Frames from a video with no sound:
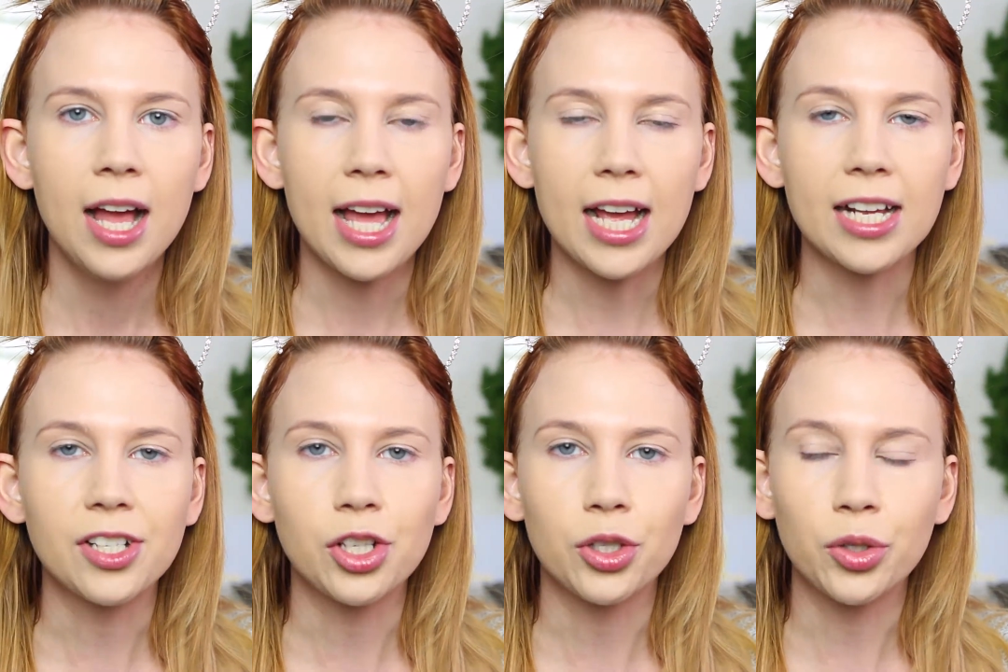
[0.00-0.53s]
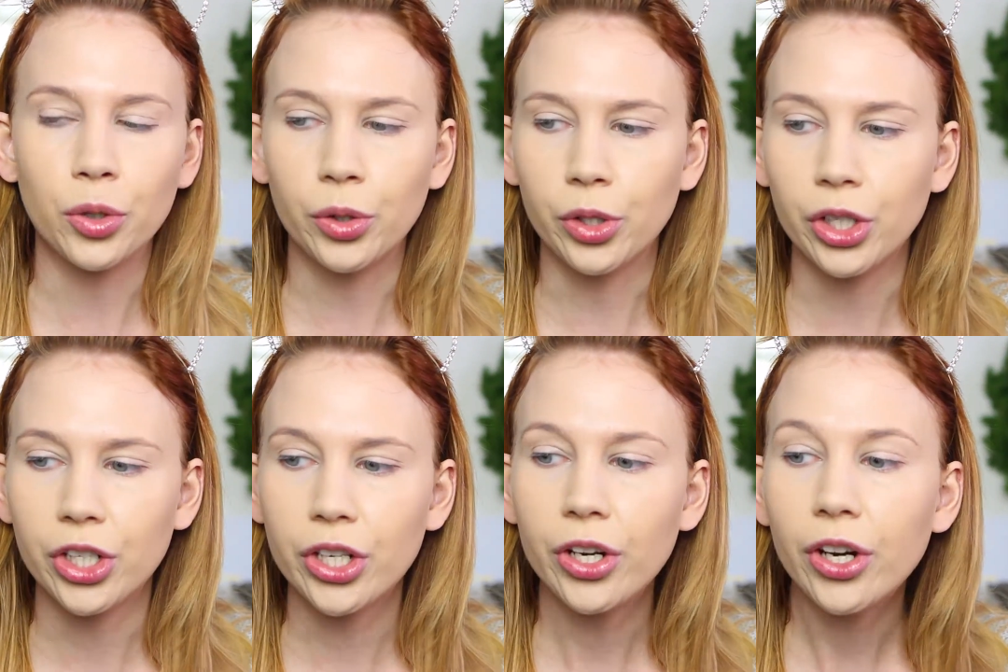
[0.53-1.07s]
a
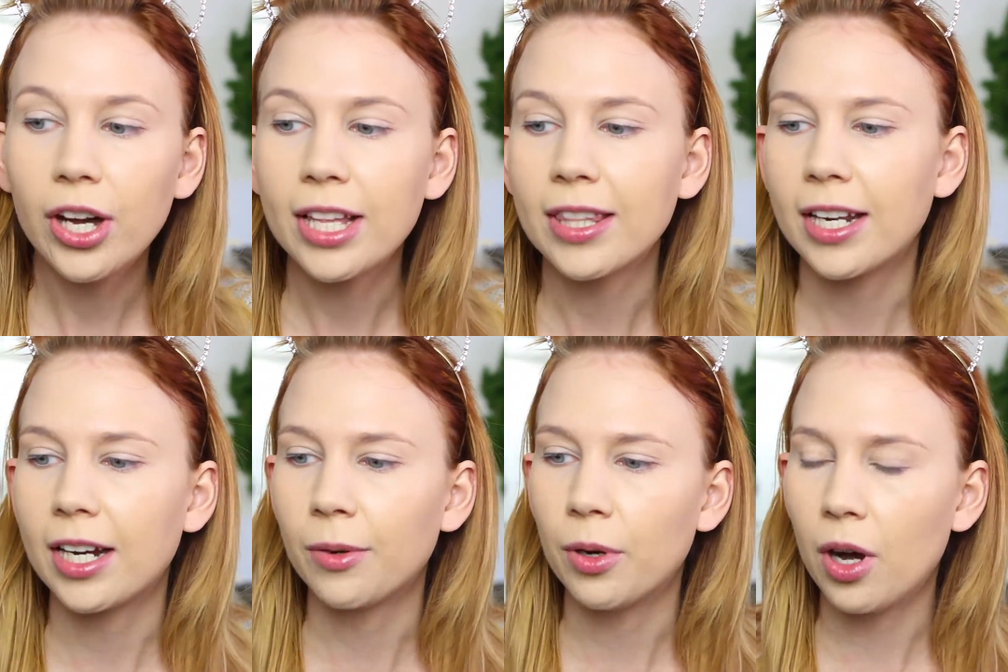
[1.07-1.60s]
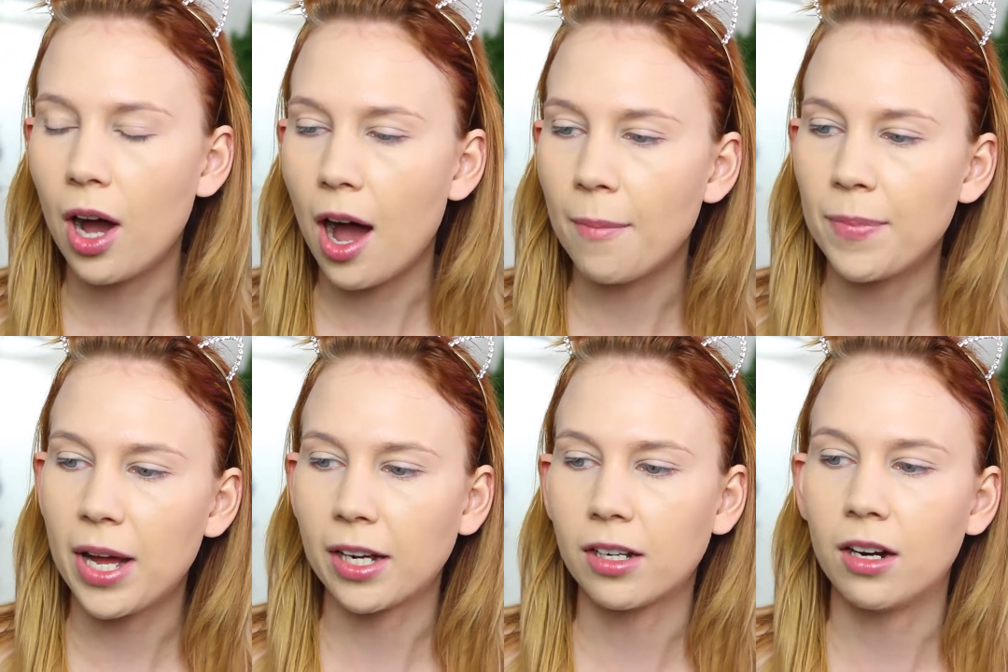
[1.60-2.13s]
tutorial and then I will
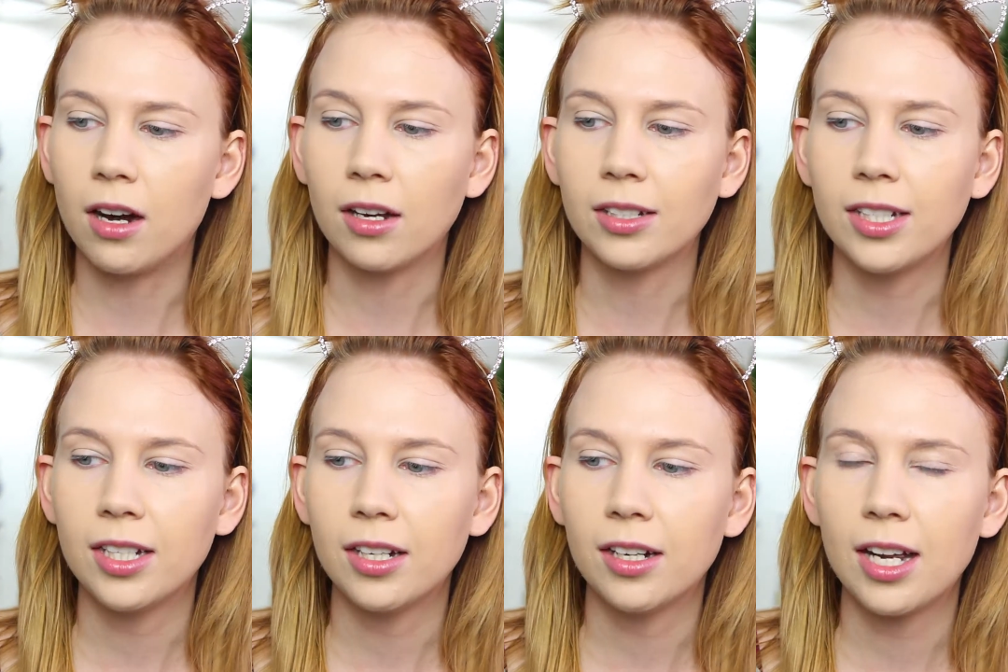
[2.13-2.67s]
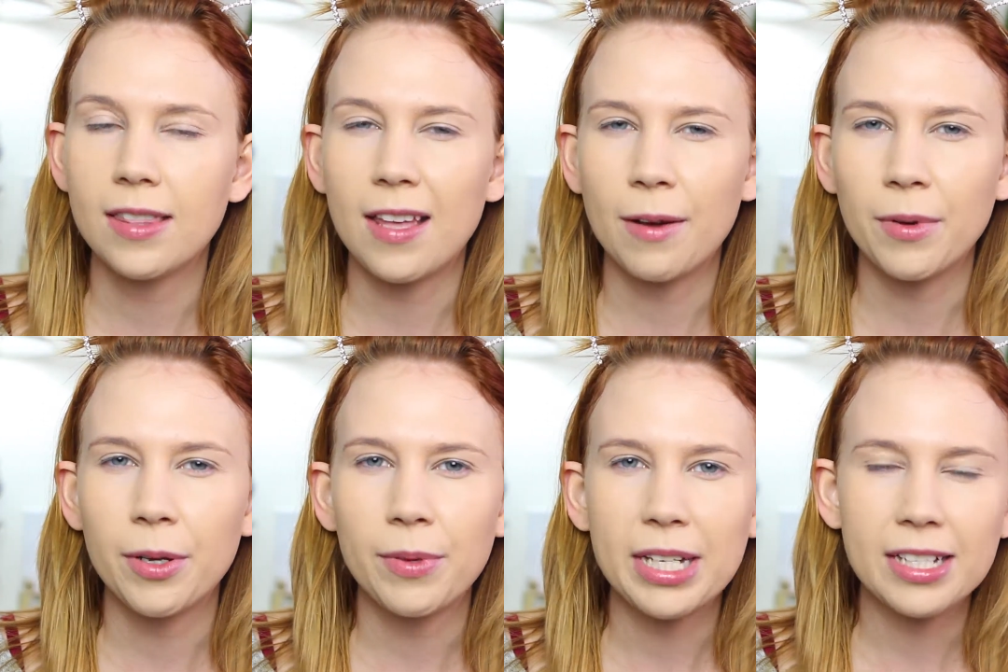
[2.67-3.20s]
hop back on here, and that
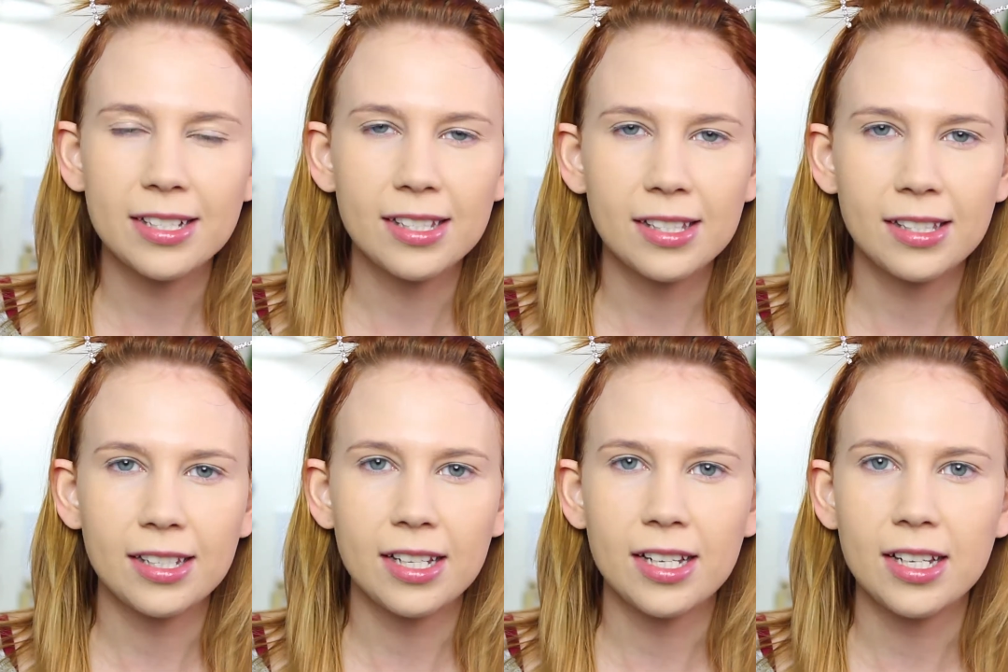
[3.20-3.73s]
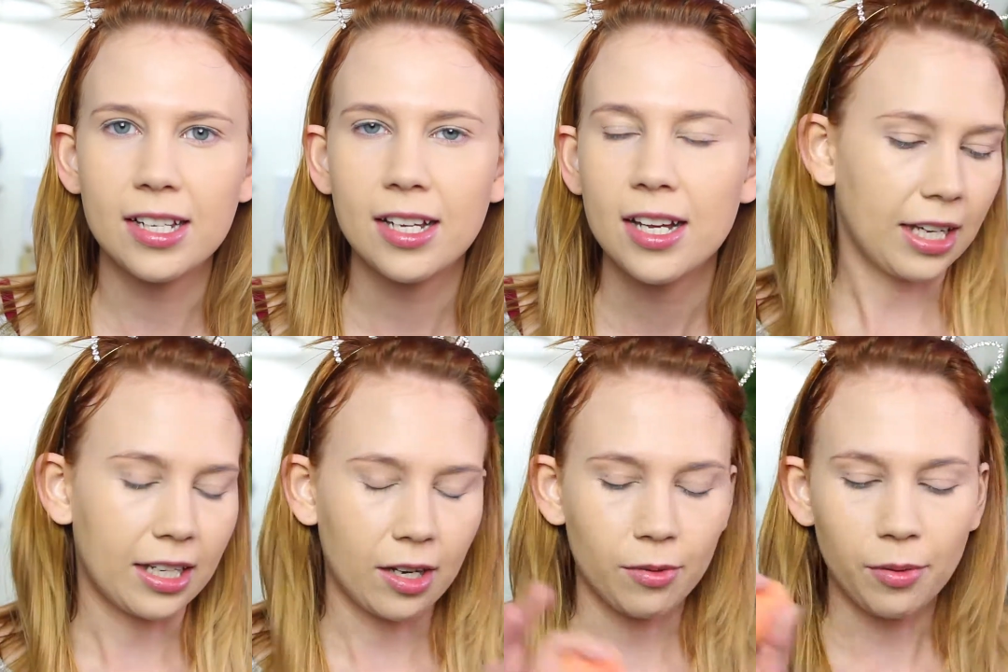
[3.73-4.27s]
way we can see,
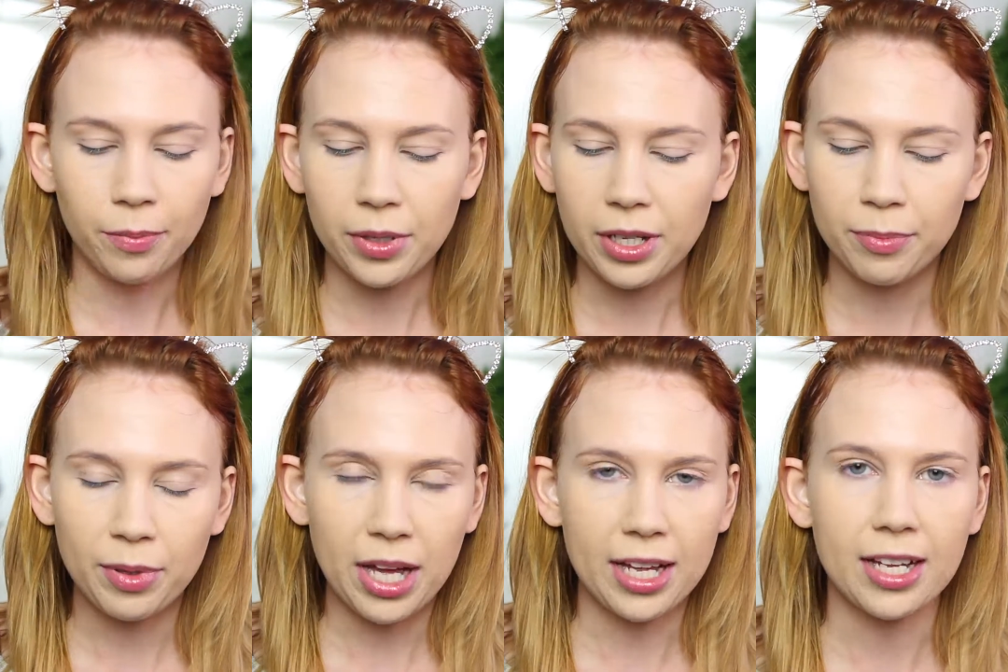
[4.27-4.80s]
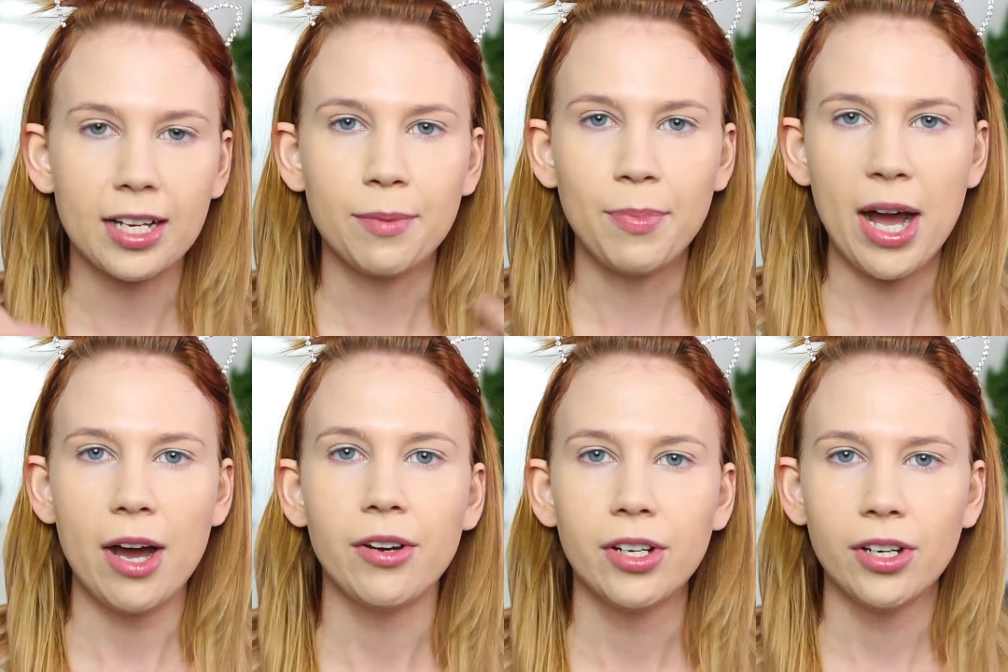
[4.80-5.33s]
like, I won't be applying any
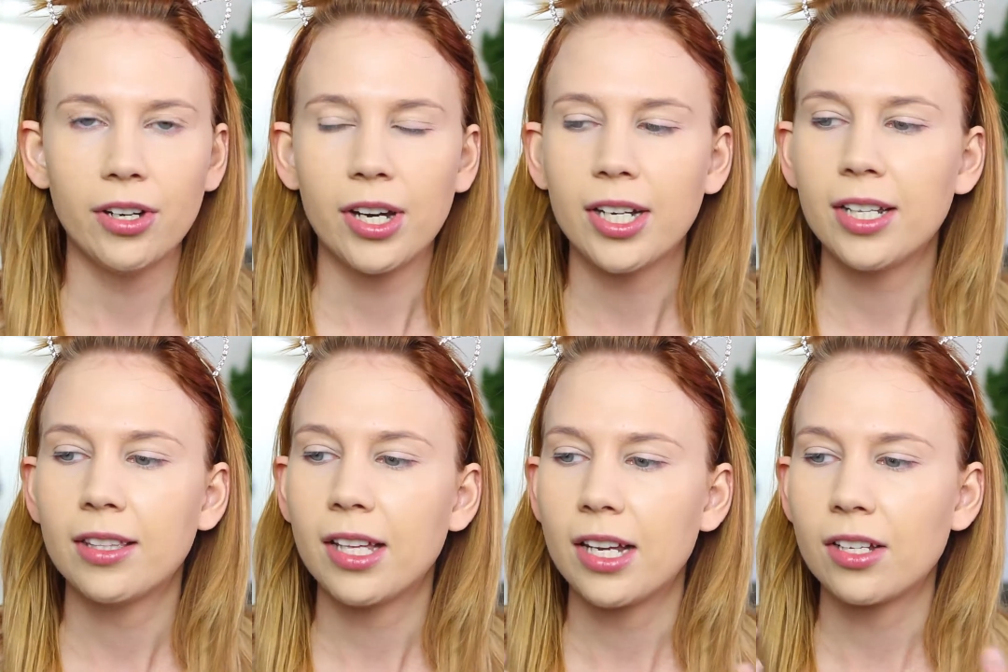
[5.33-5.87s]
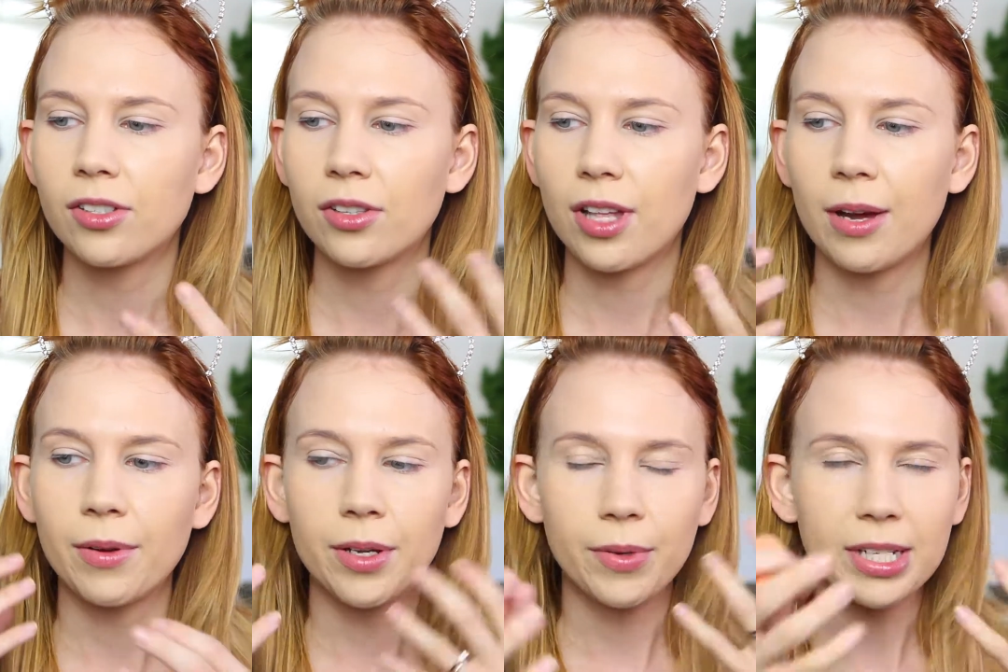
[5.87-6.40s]
powder or anything, so
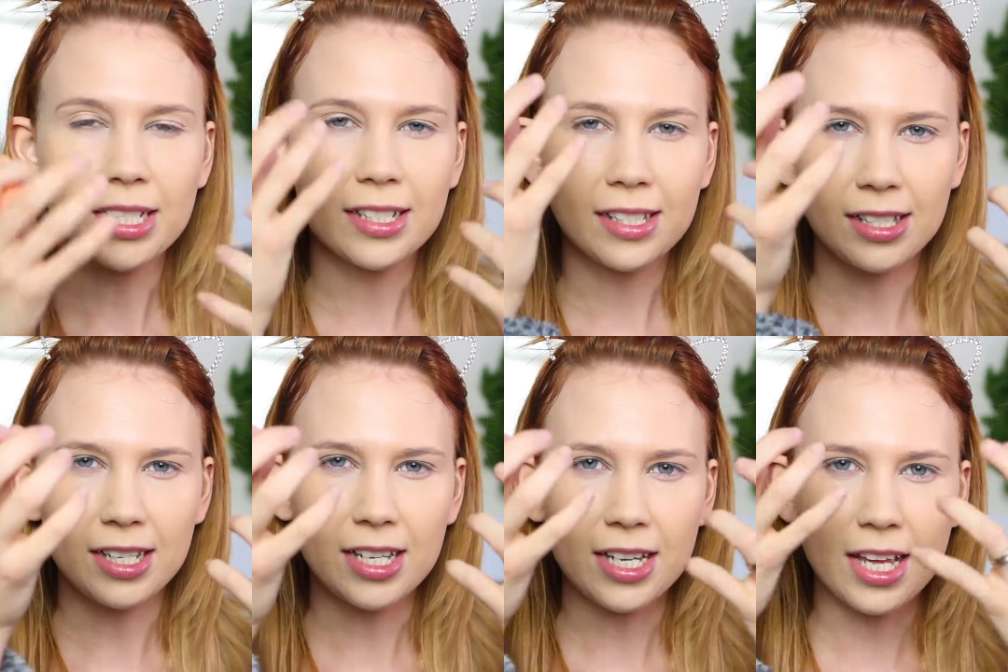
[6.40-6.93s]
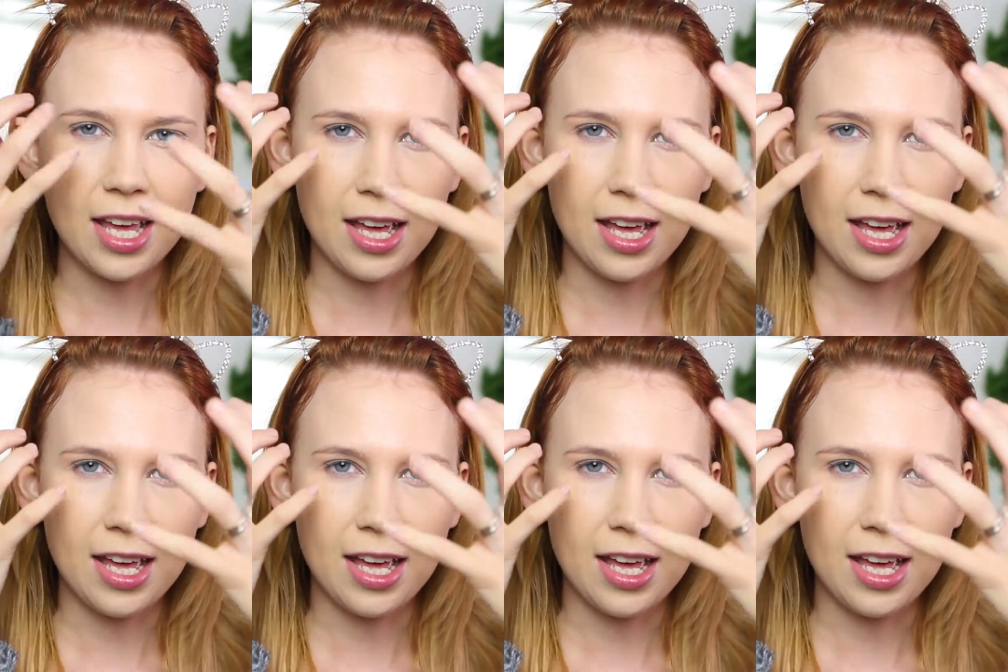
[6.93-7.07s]
that way we can see